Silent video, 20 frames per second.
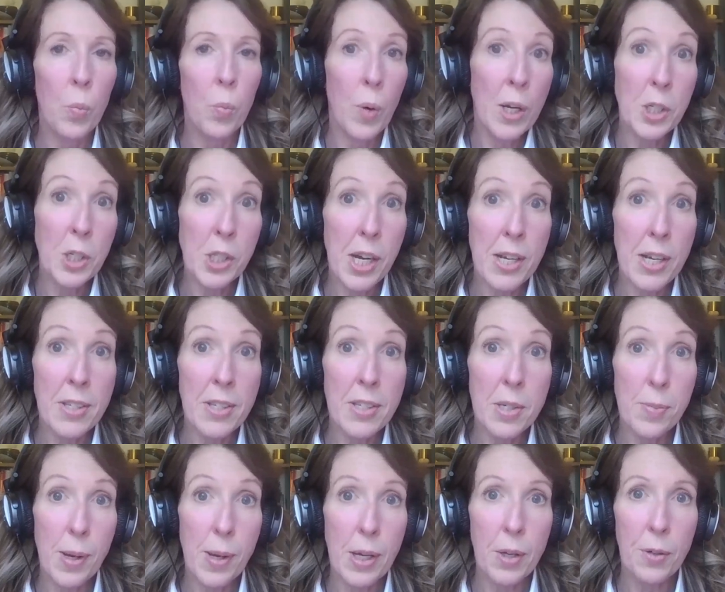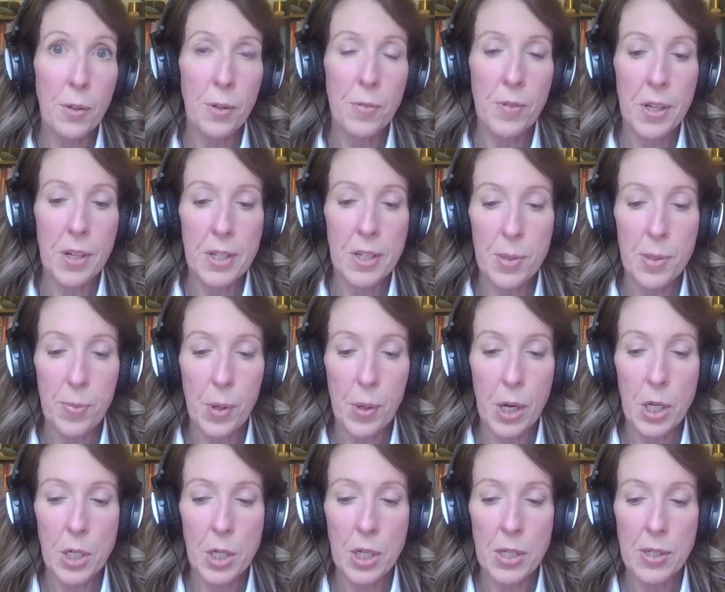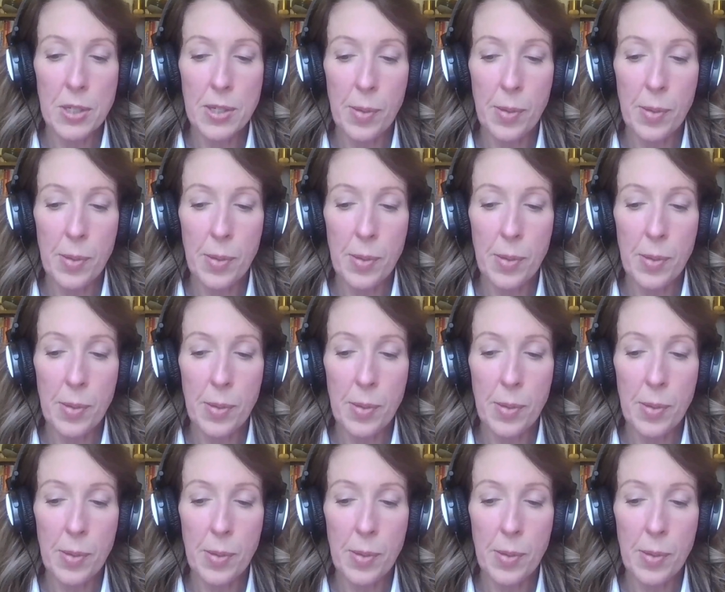one chance to make a good first impression.